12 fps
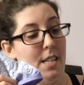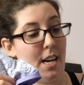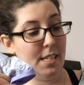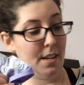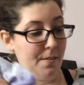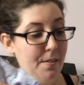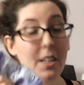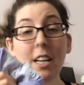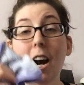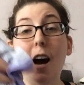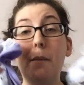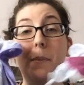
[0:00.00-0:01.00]
I definitely
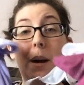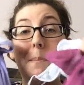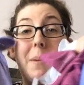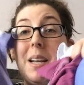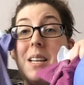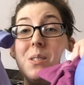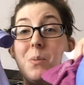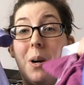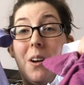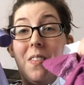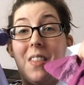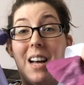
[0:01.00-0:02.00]
got my money's
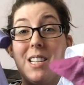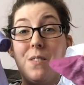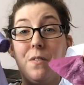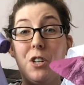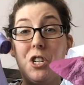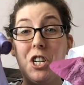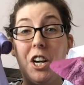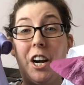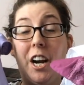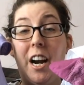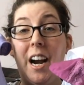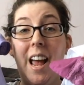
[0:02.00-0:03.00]
worth, that's for
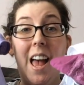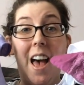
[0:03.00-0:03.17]
sure.